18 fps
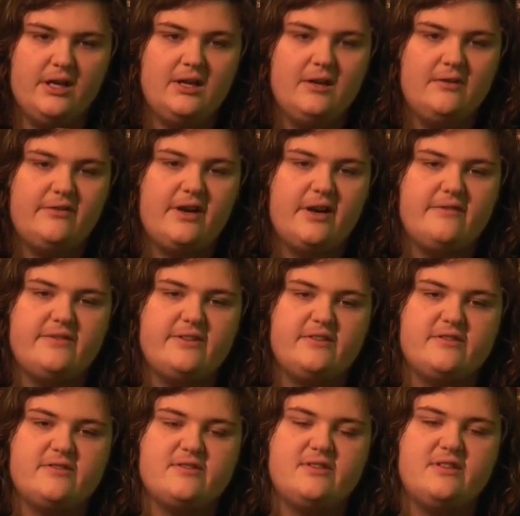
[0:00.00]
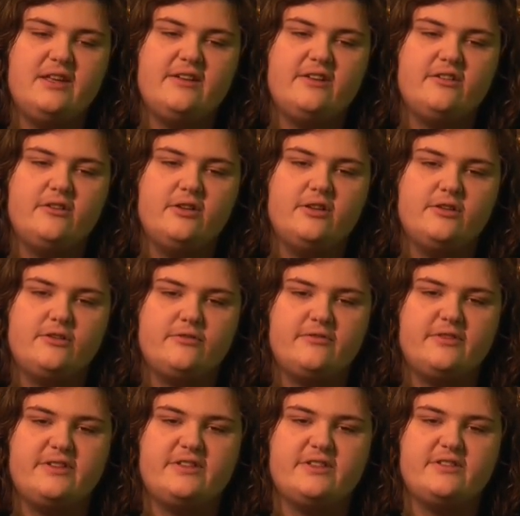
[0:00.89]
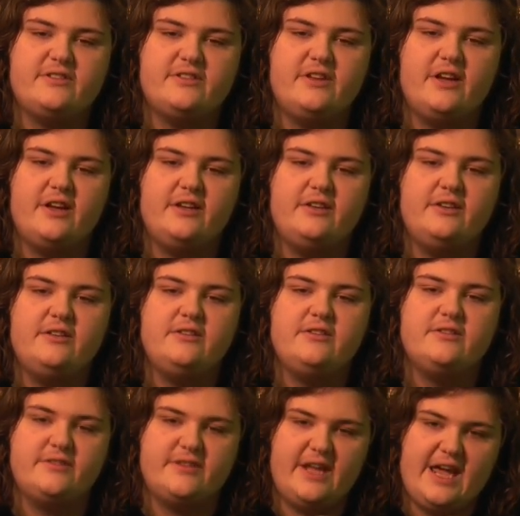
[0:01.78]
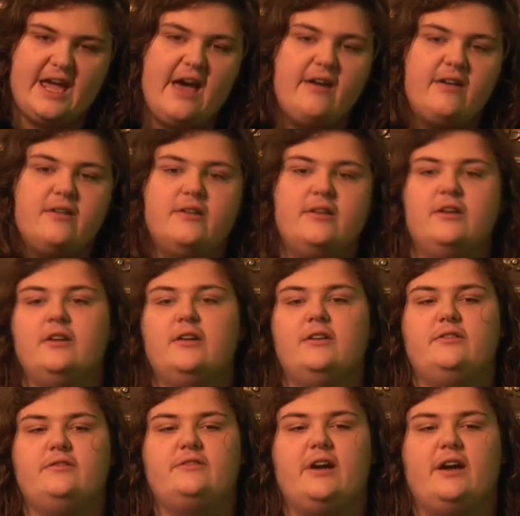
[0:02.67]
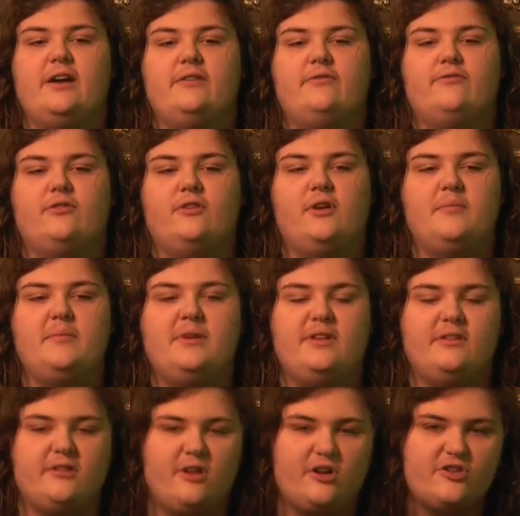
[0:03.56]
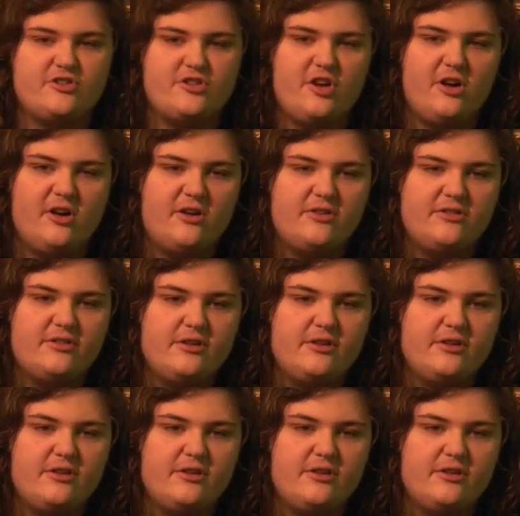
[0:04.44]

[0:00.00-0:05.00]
Five years later, Teresa's son, Zach, died from an enlarged heart.